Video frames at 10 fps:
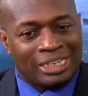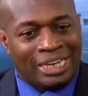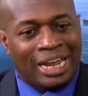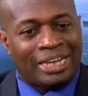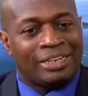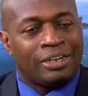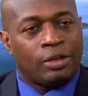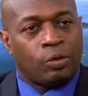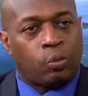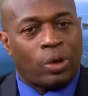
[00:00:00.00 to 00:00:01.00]
that,
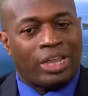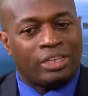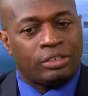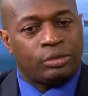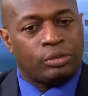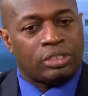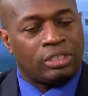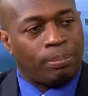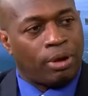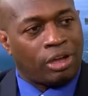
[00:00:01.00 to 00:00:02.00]
while it uses
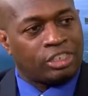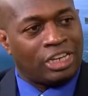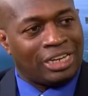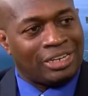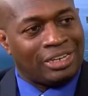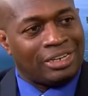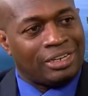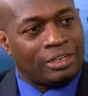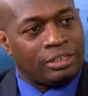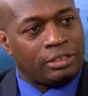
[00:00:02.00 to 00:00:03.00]
the blockchain
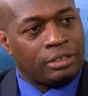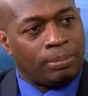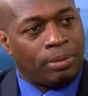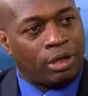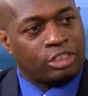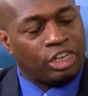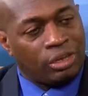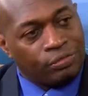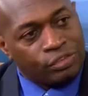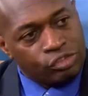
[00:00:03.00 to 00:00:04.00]

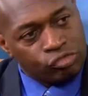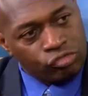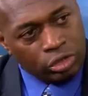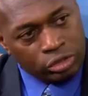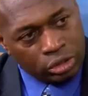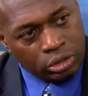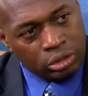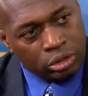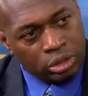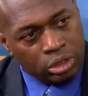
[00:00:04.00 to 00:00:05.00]
infrastructure,
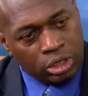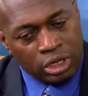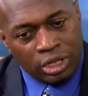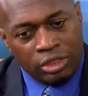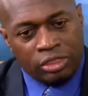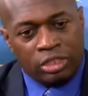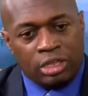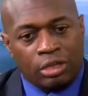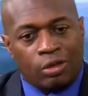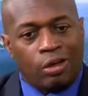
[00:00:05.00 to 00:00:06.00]

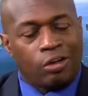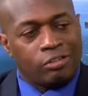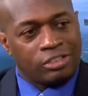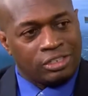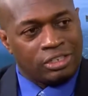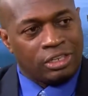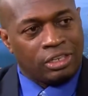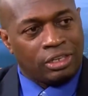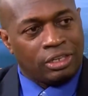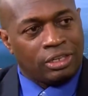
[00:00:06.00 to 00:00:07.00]
the
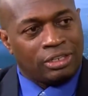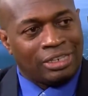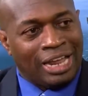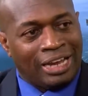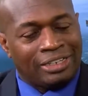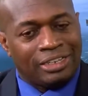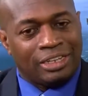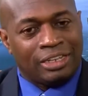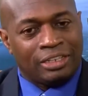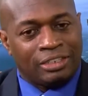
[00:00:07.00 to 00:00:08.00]
currency that
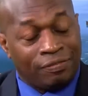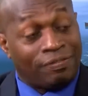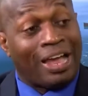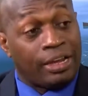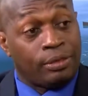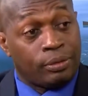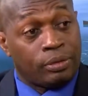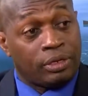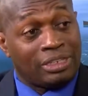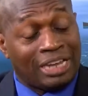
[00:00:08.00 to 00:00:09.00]
is the value
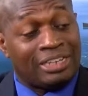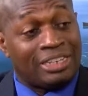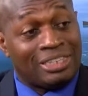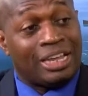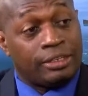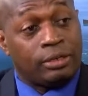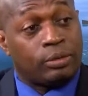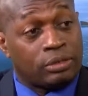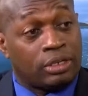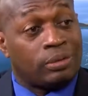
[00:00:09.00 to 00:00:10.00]
that these are
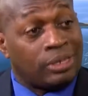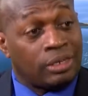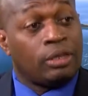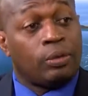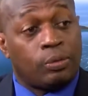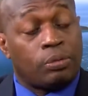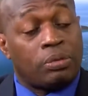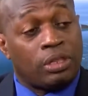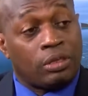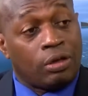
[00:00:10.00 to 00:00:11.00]
denoted in would
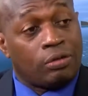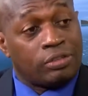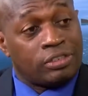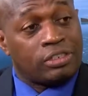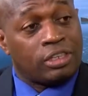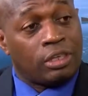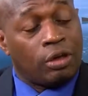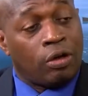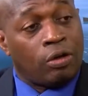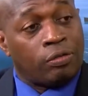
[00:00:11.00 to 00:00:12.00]
be the currency
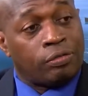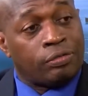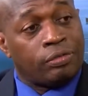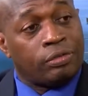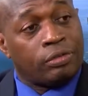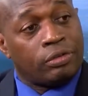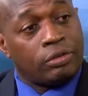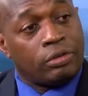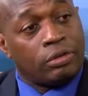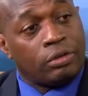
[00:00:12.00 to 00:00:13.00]
of
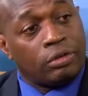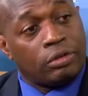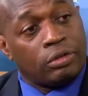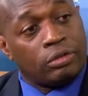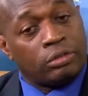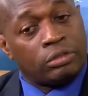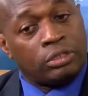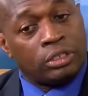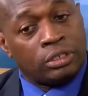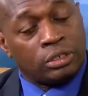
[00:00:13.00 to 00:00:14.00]

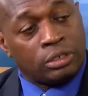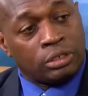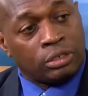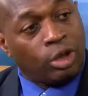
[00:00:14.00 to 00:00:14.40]
the